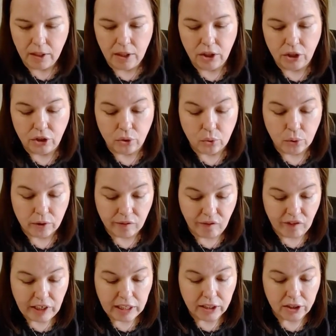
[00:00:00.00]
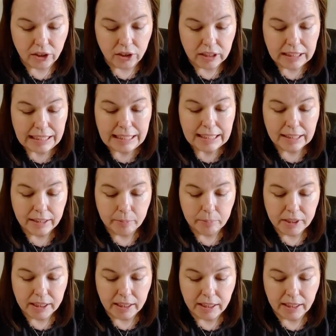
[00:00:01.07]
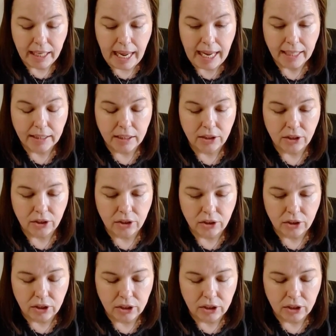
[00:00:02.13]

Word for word: Your fears, eclipse in Cancer,